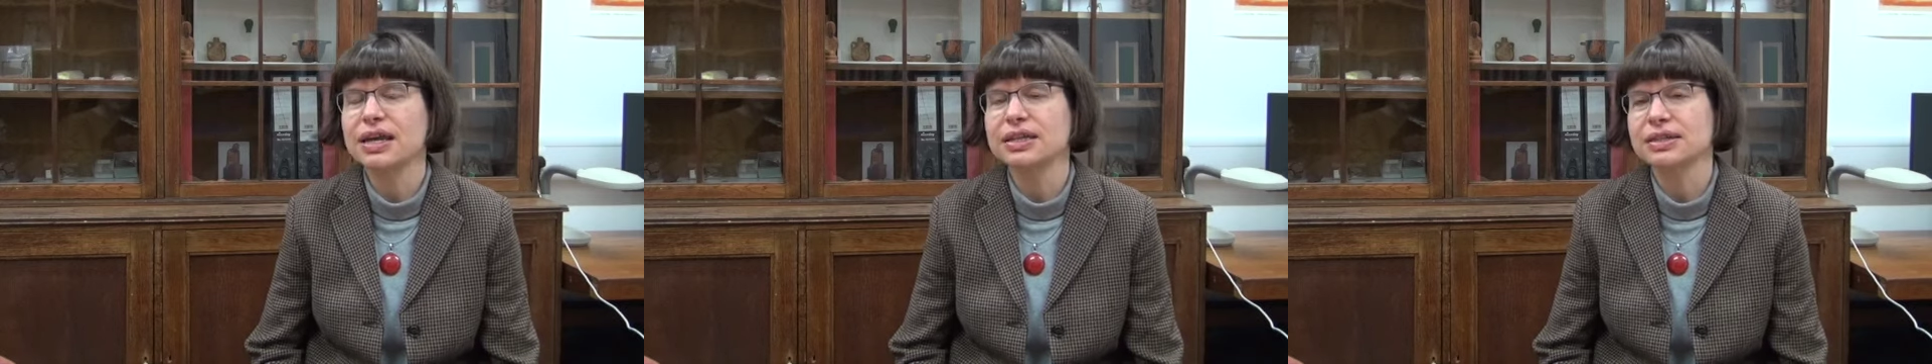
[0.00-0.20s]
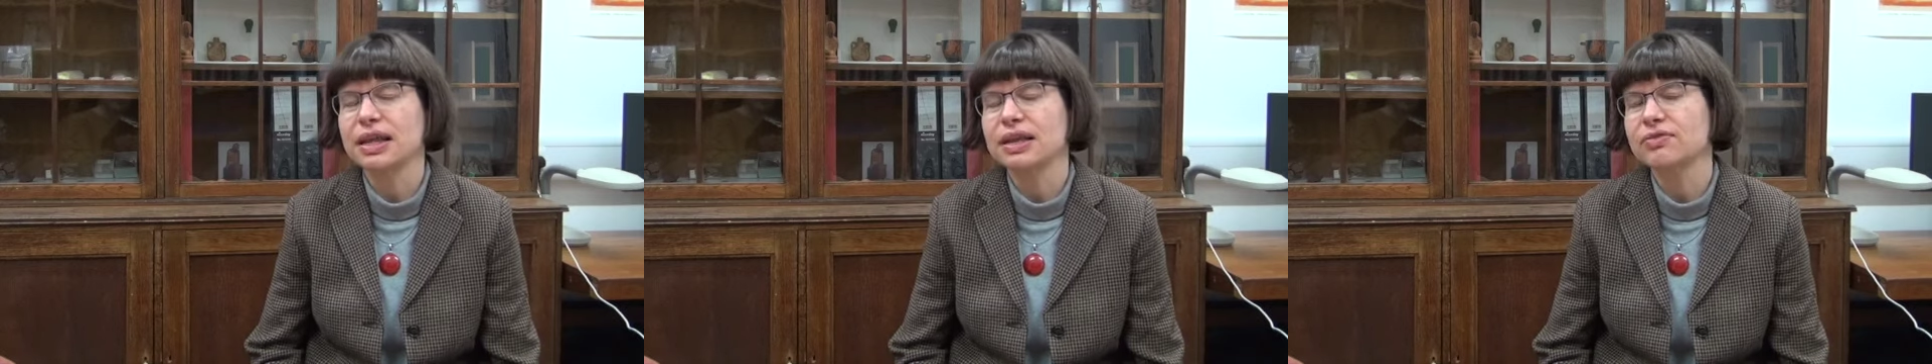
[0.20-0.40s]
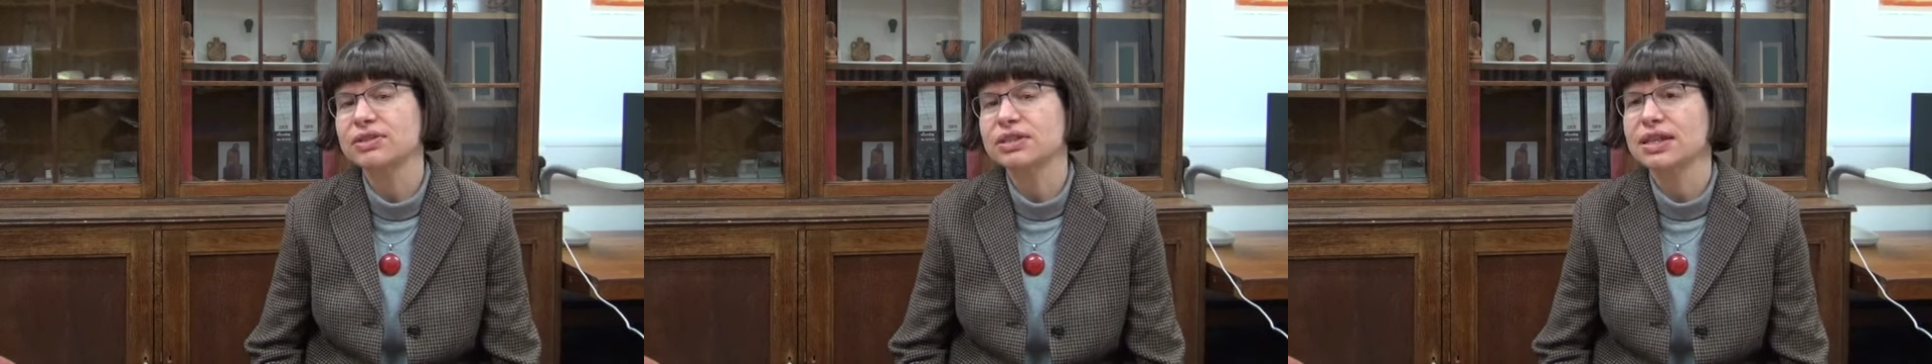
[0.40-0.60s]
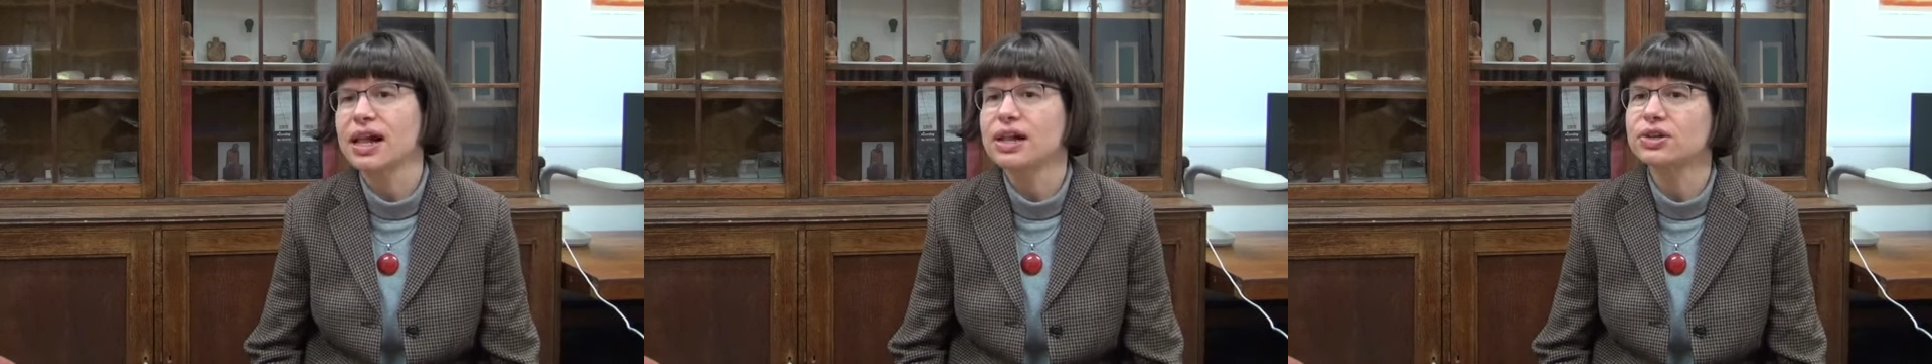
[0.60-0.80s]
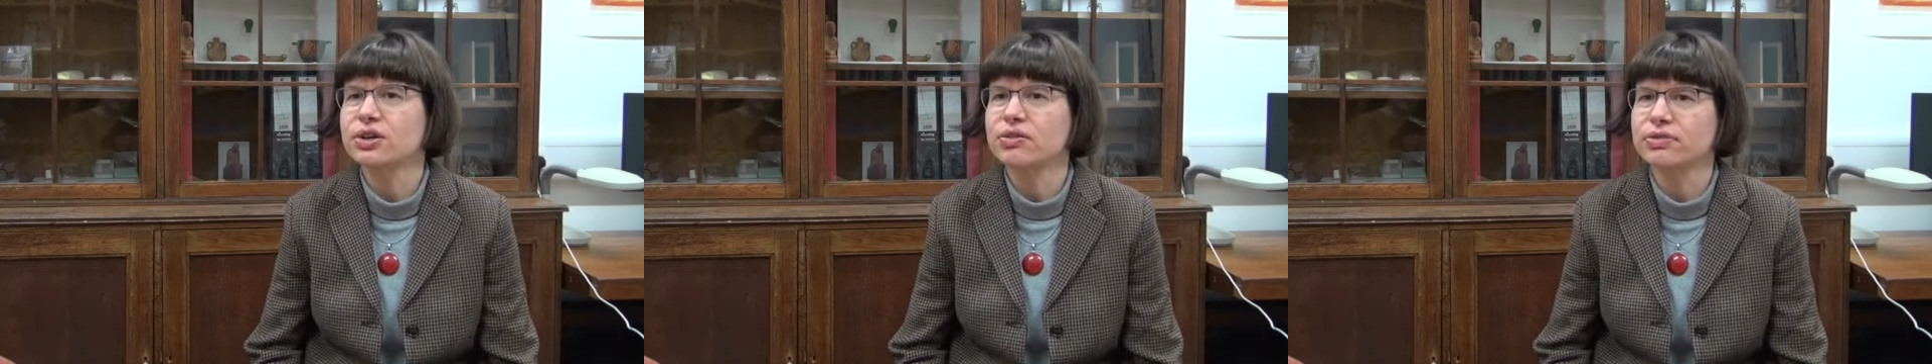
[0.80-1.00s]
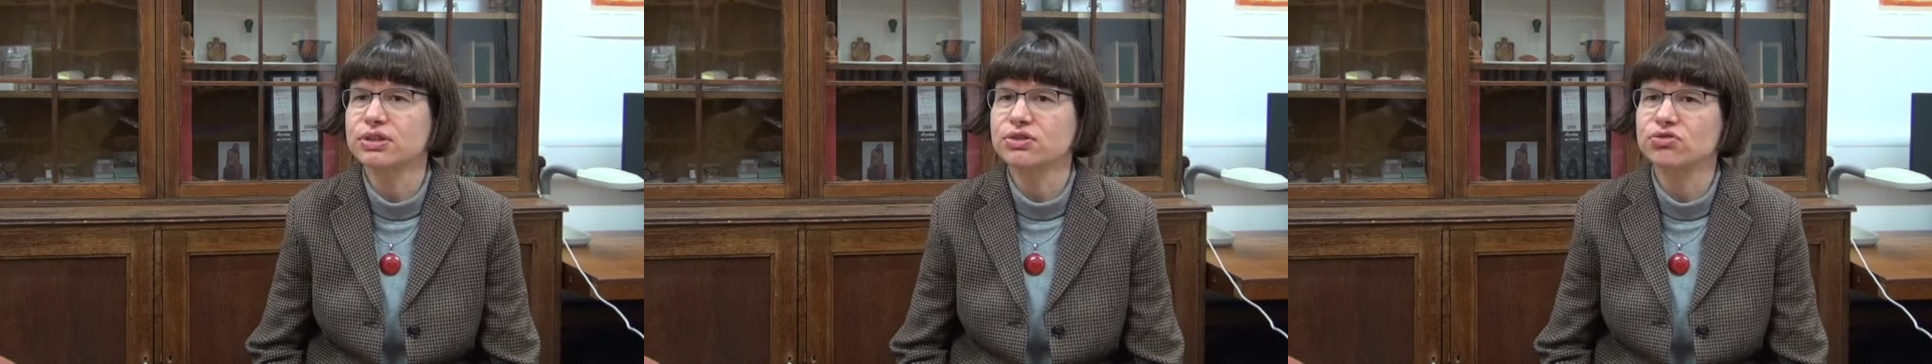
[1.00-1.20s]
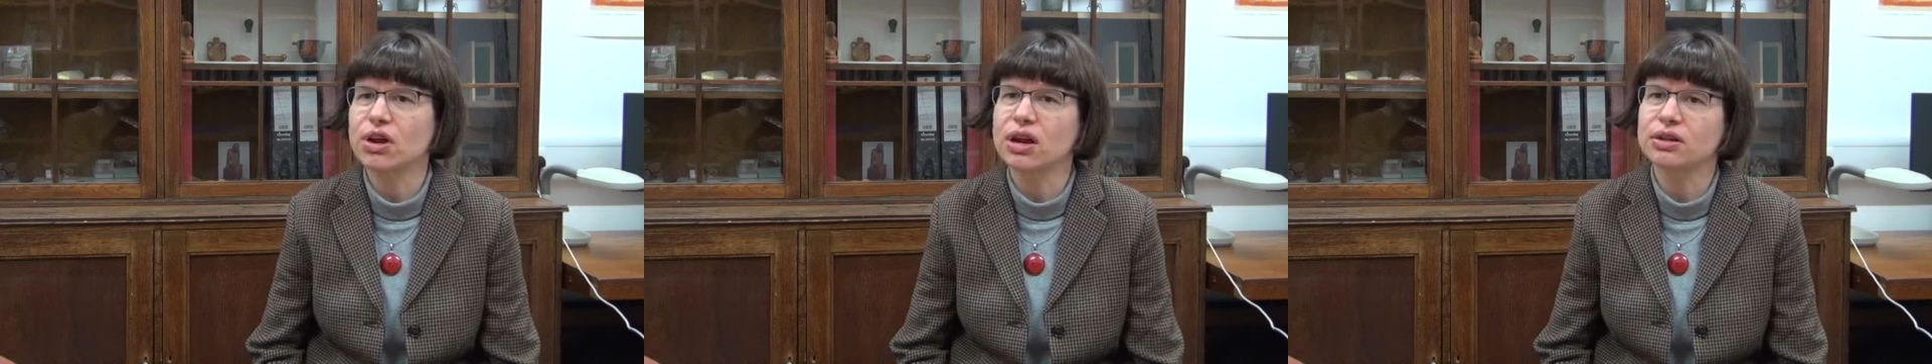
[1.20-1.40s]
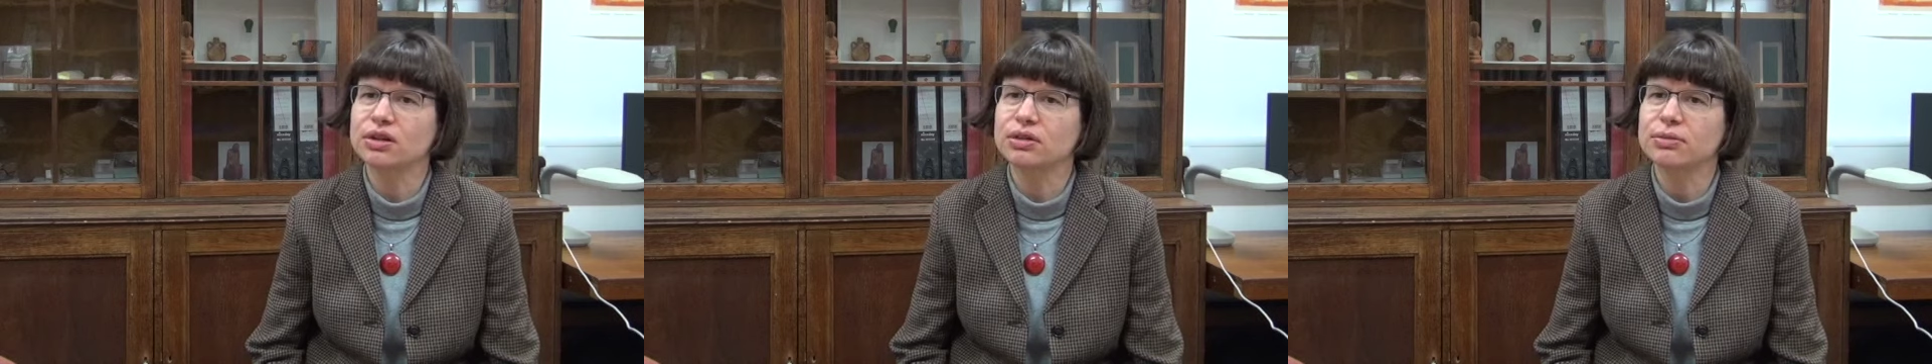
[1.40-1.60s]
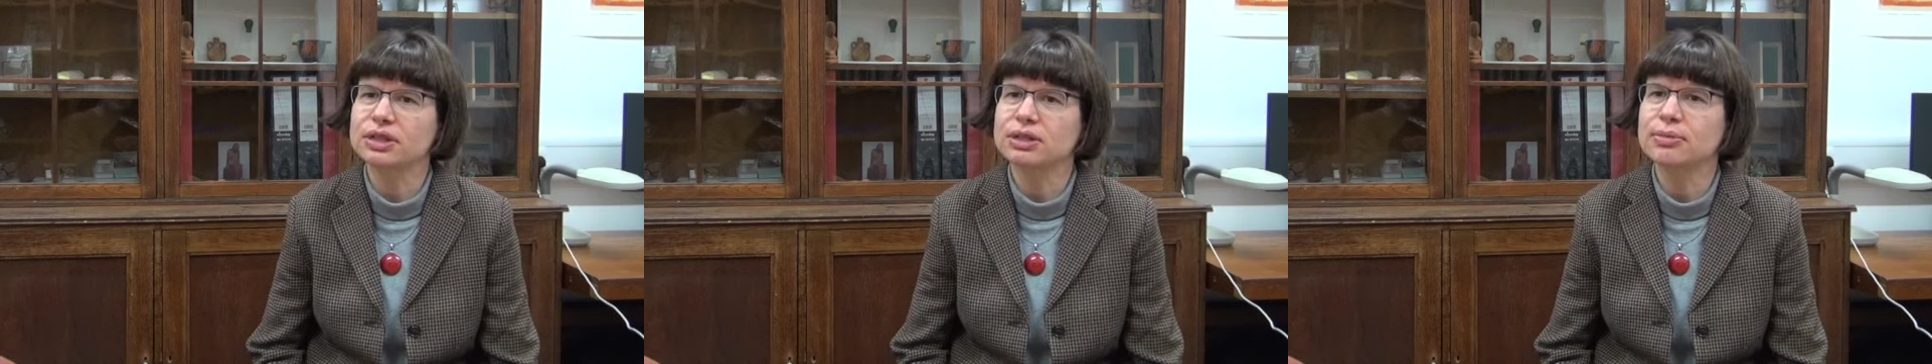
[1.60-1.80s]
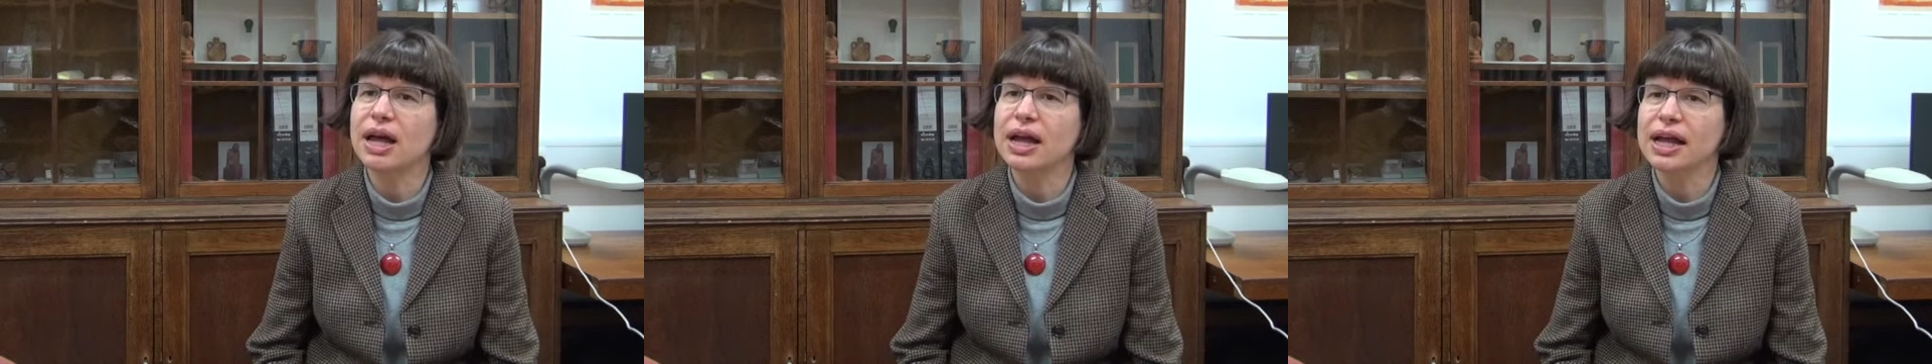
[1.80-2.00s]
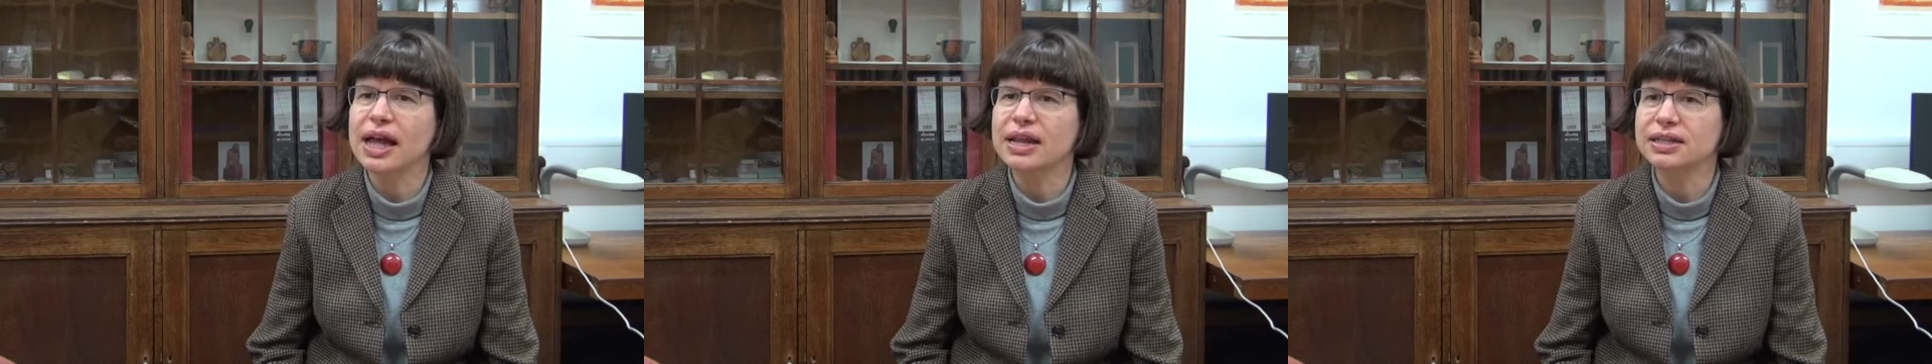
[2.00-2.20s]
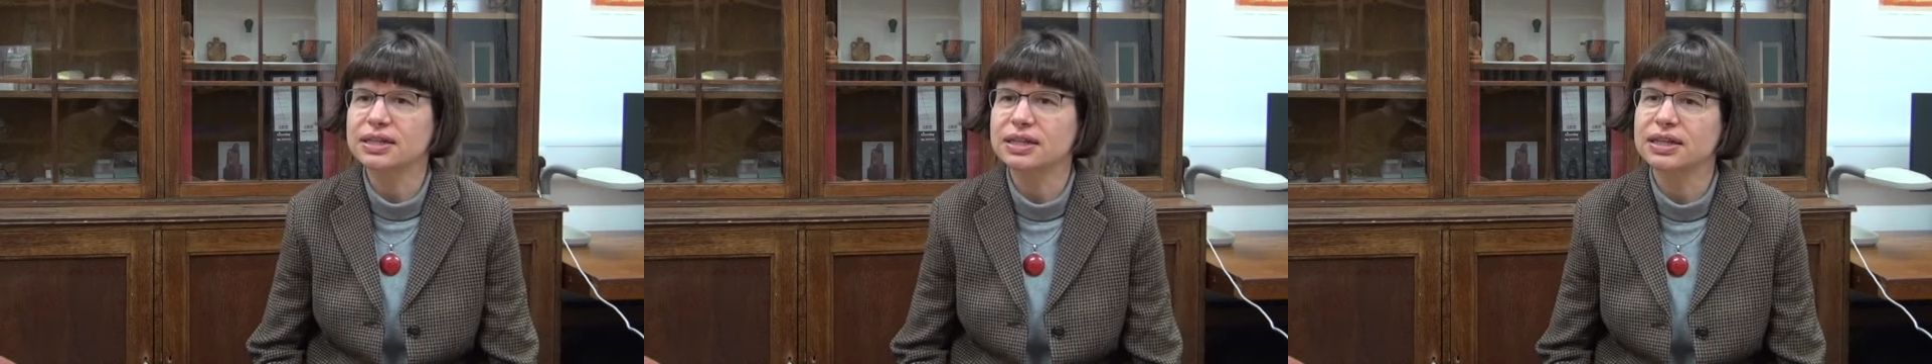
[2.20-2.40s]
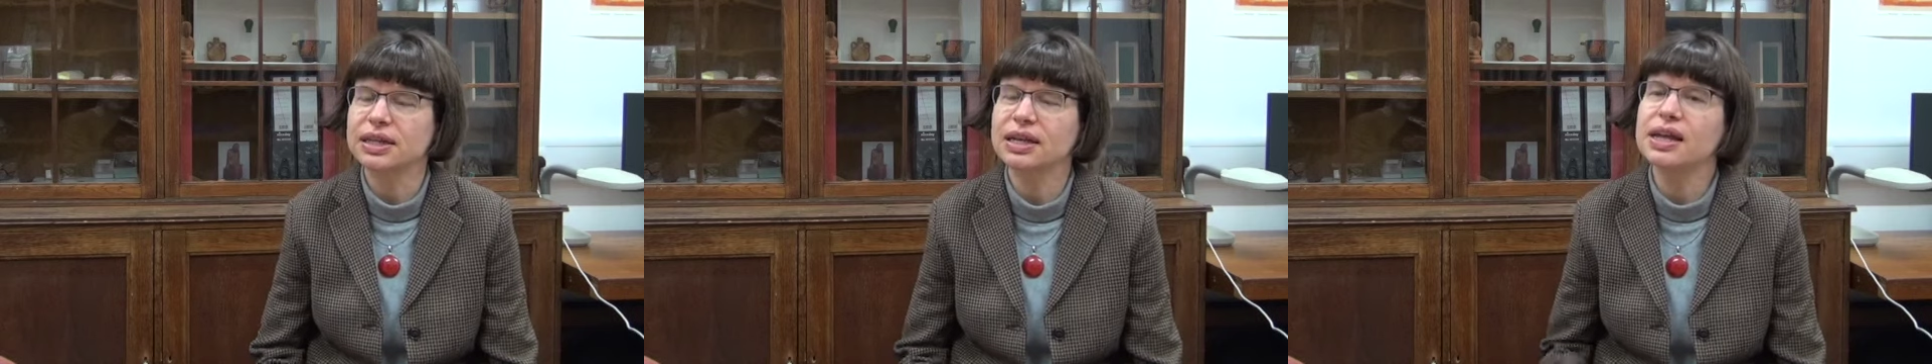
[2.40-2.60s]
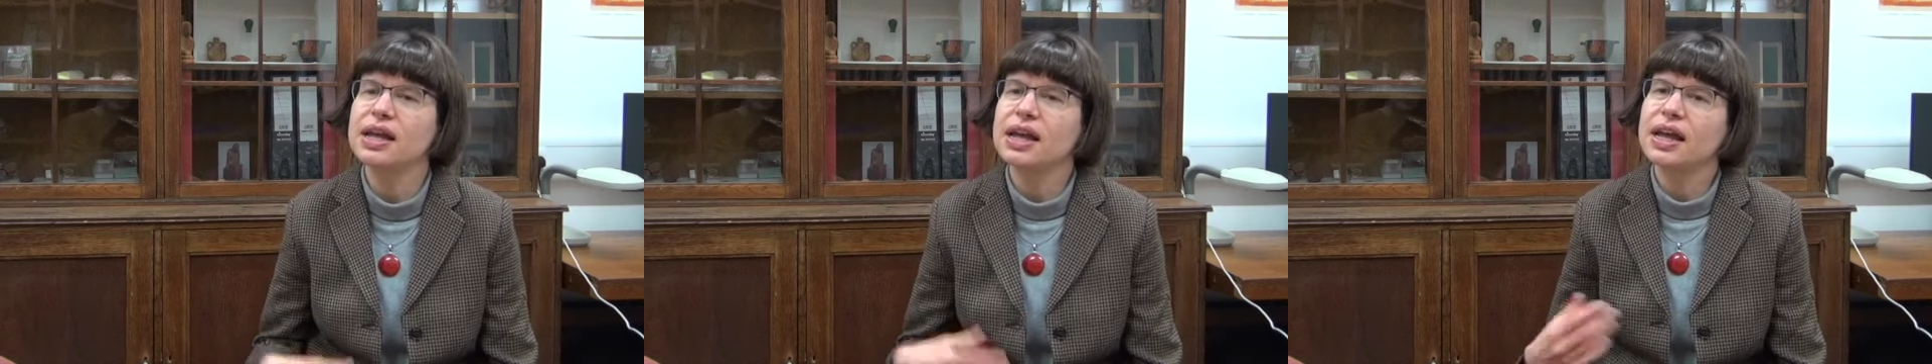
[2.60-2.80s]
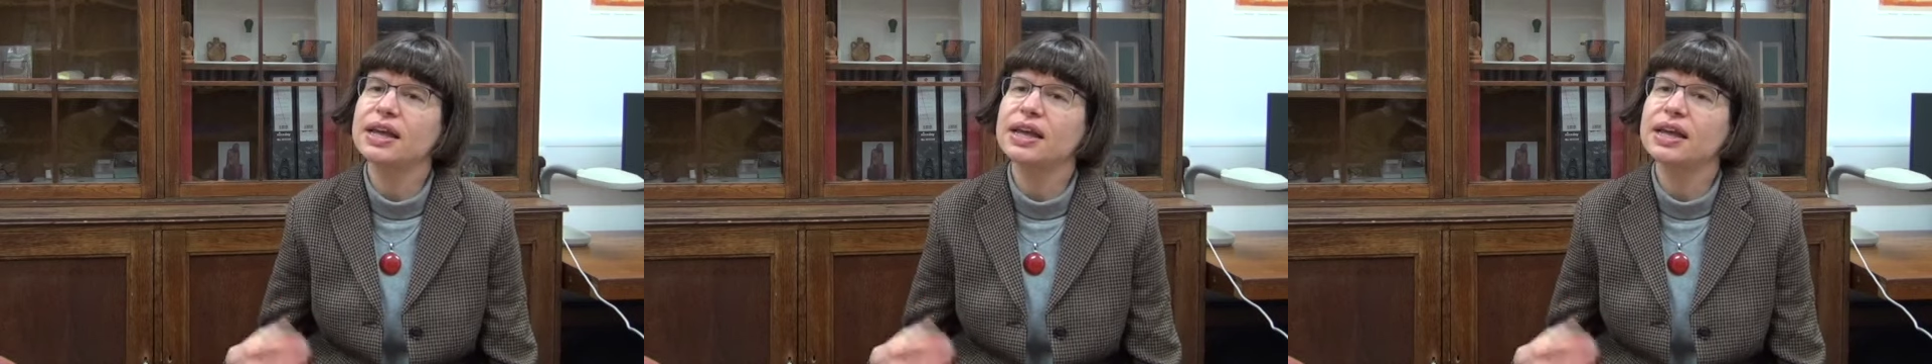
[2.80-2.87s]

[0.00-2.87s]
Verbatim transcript: as a result of the struggle with Mark Antony